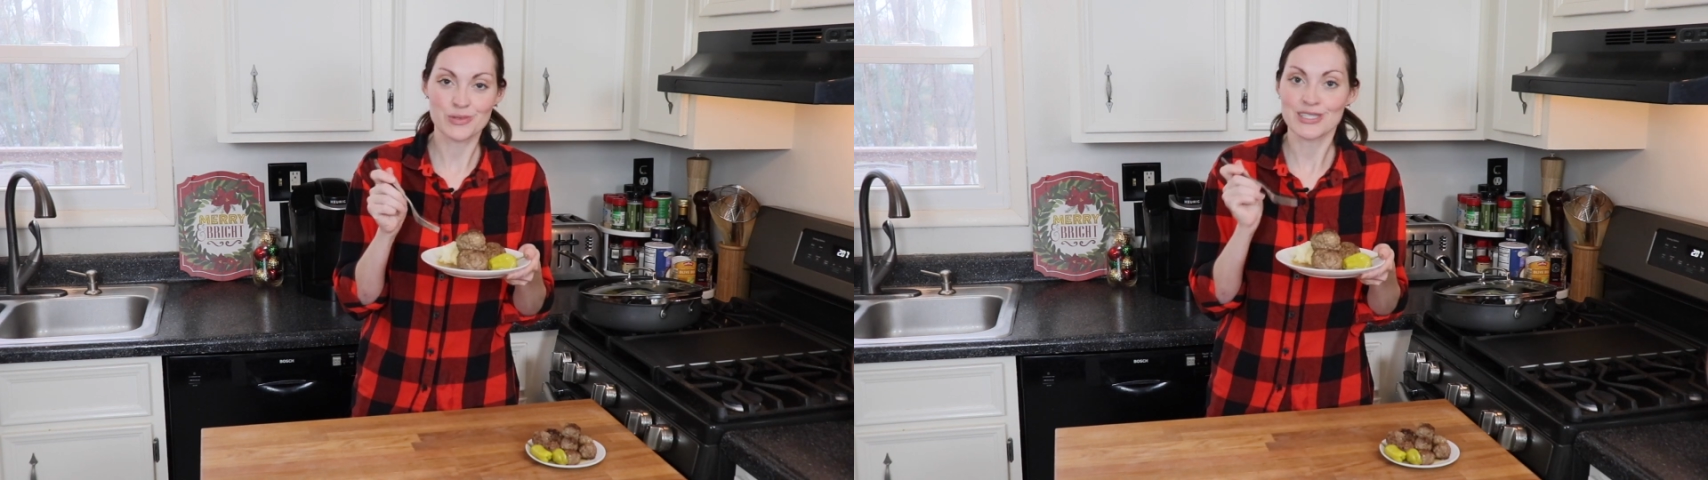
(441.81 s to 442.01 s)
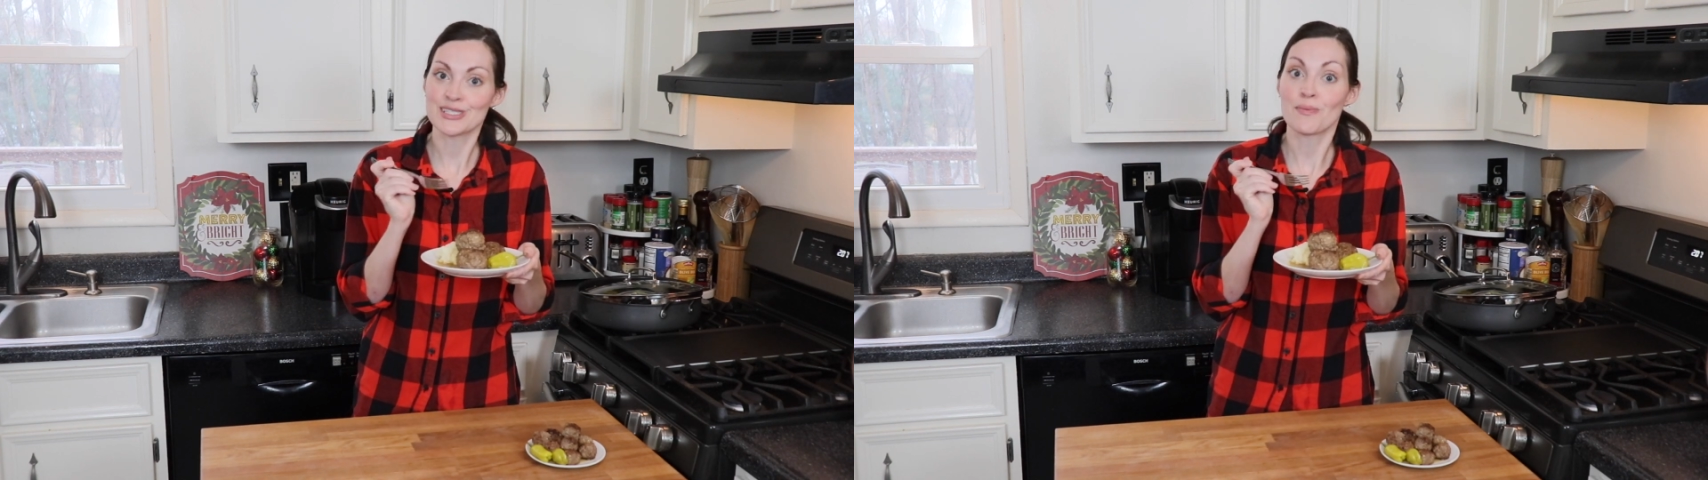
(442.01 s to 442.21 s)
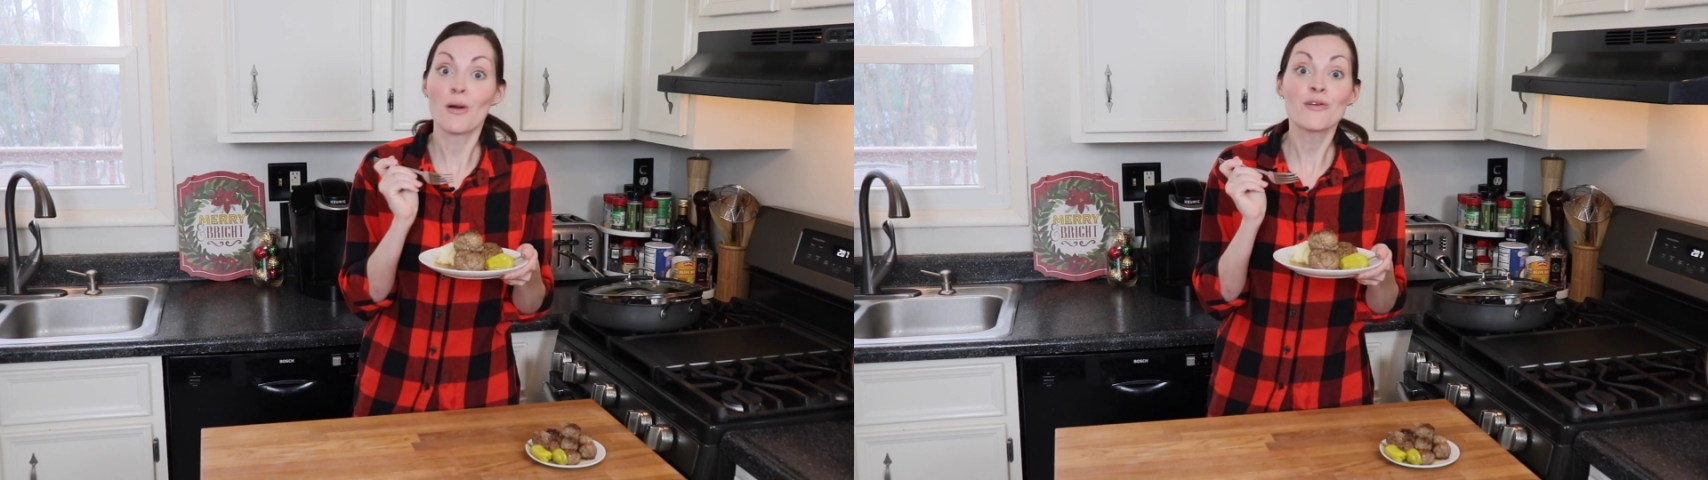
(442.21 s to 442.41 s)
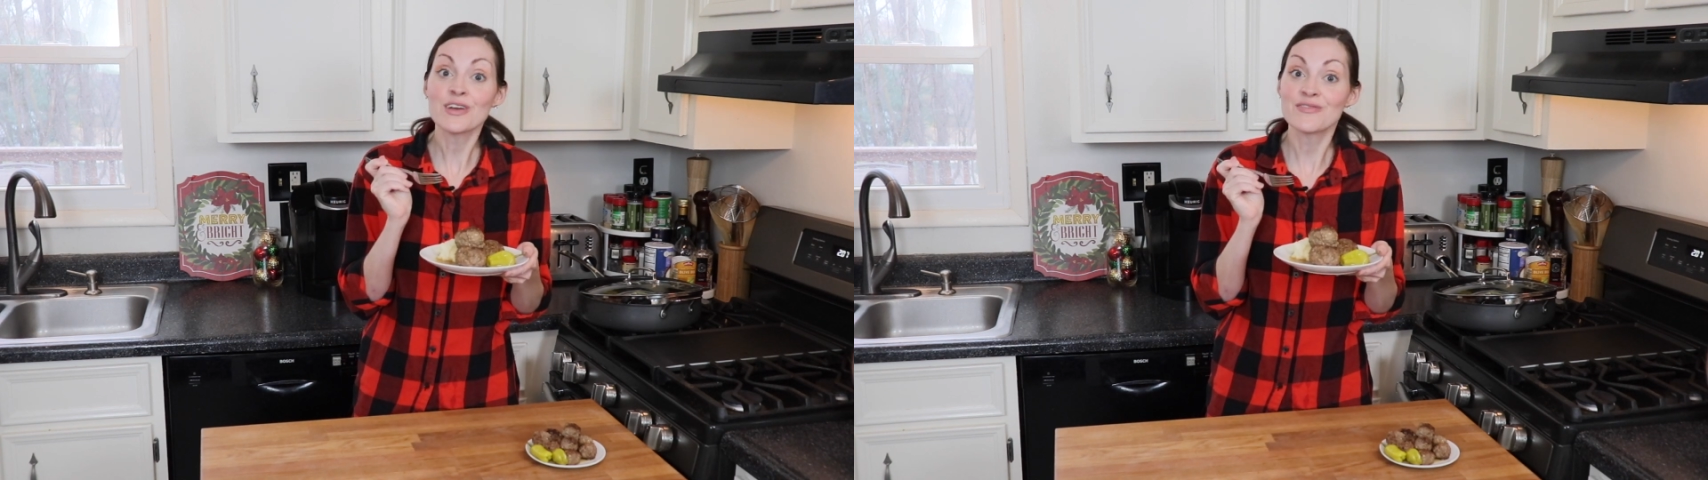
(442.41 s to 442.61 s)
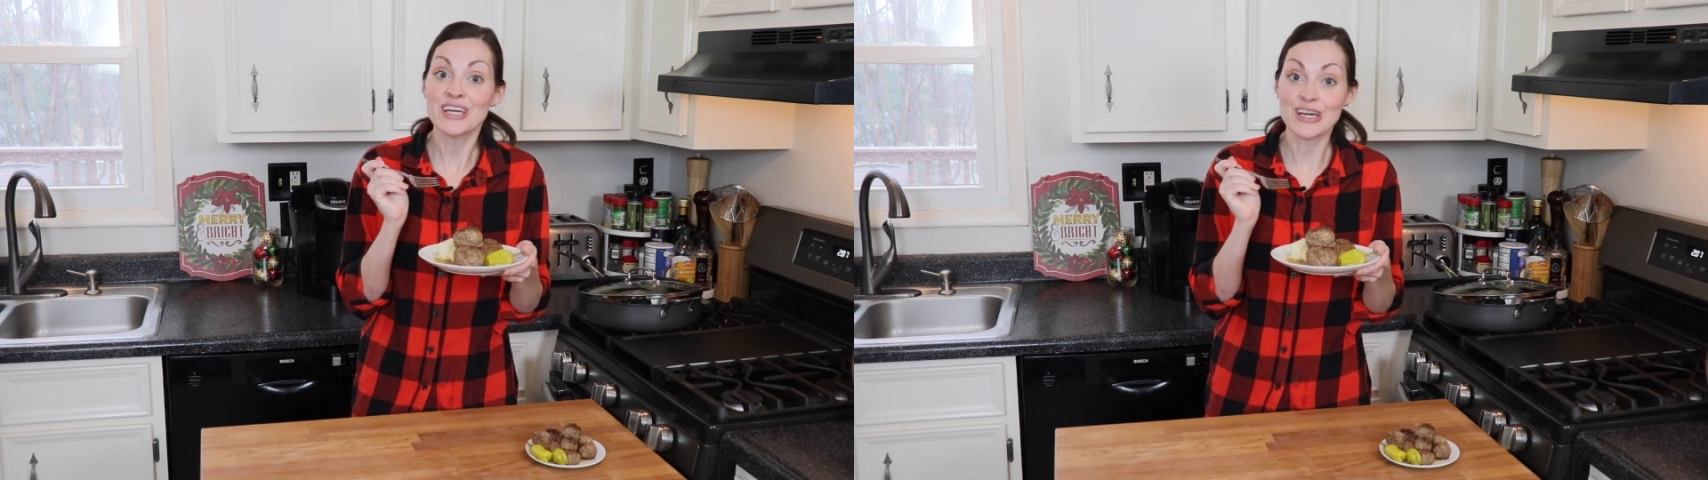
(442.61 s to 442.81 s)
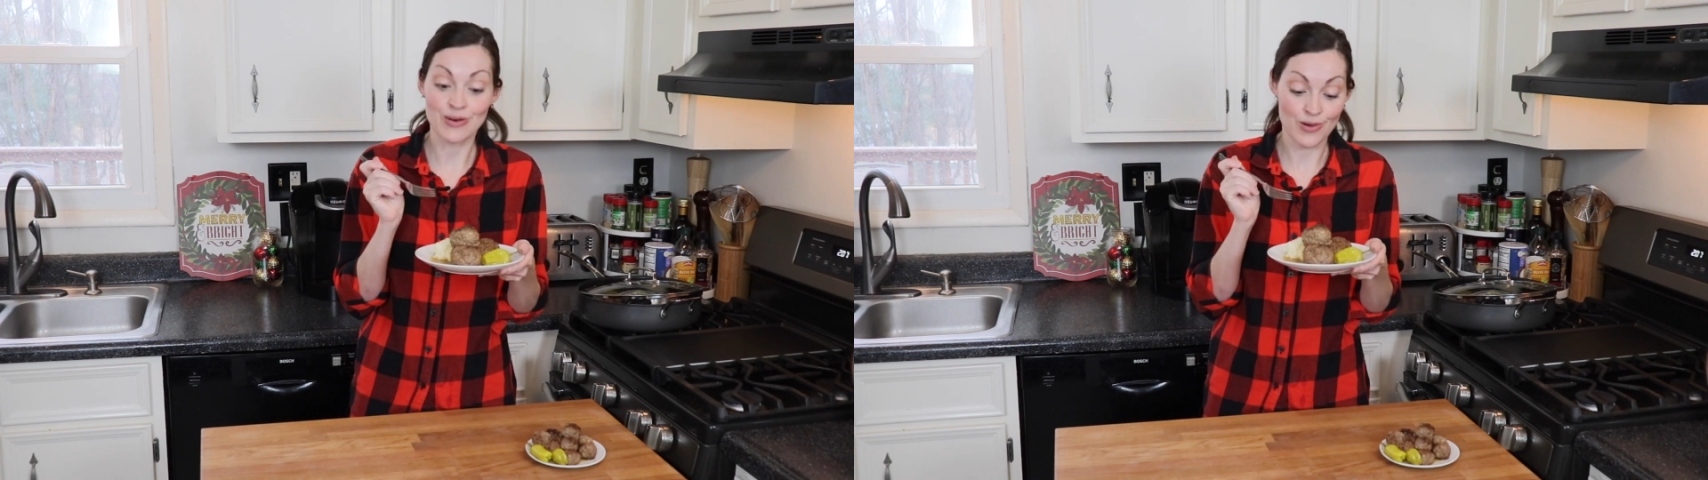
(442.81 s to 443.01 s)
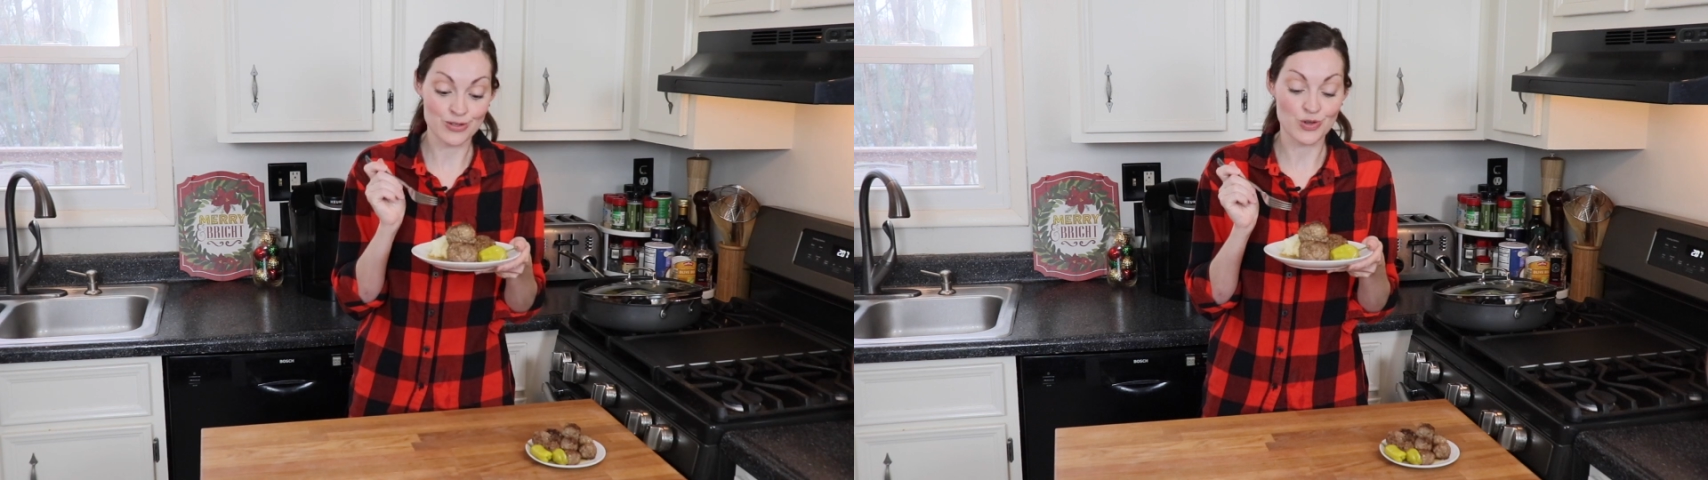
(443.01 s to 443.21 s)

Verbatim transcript: which is the perfect vehicle